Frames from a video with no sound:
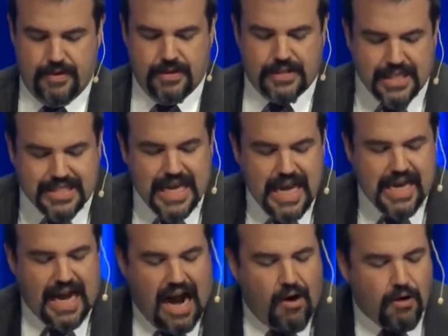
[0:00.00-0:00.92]
to
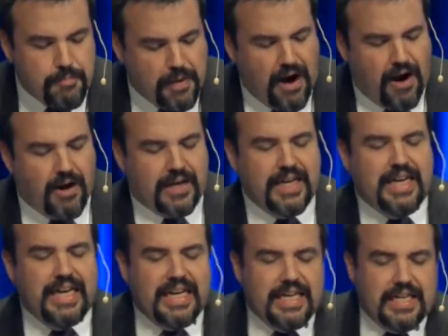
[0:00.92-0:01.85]
take our part
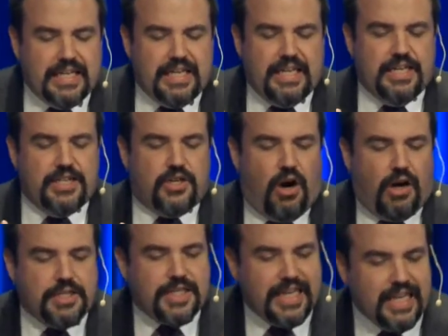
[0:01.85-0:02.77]
in
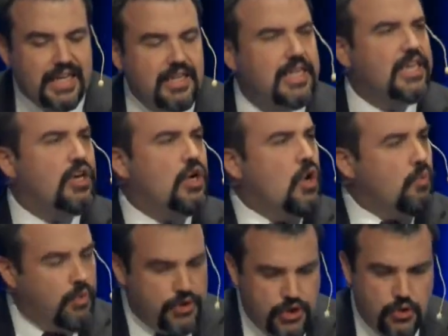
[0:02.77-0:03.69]
God's healing,
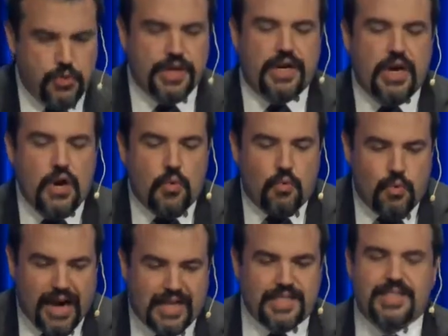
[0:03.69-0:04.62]
renewing,
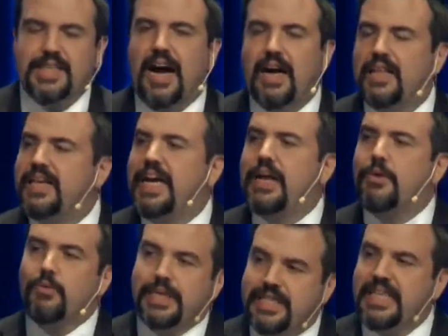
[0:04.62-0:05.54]
reconciling,
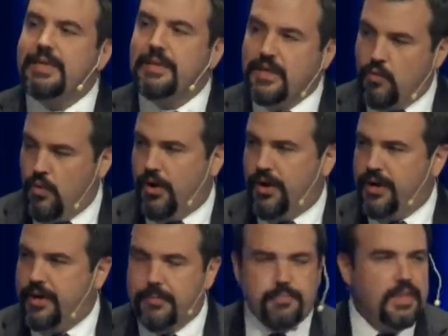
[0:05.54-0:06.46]
and redeeming
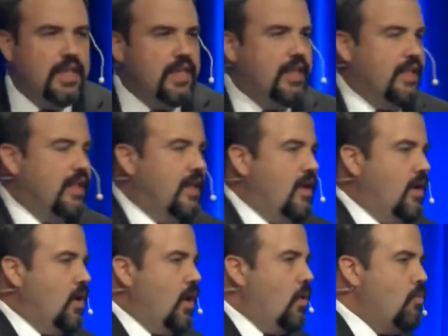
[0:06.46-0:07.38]
work,
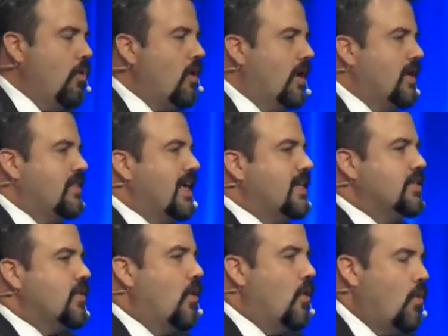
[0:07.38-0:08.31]
a work that
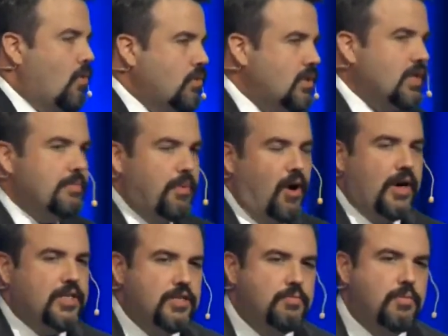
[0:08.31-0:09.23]
is only
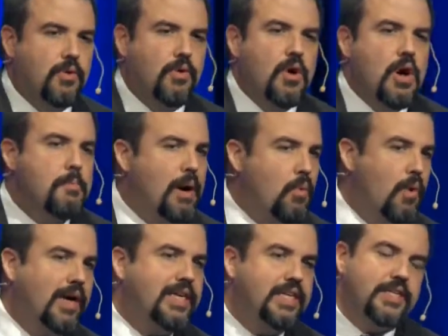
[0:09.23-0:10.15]
possible by
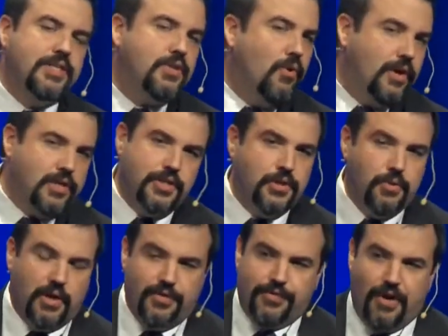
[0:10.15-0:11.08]
what he is going to do
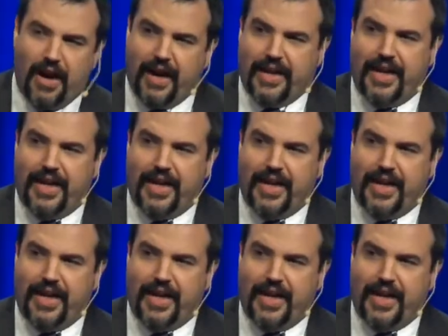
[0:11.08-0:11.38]
on Friday.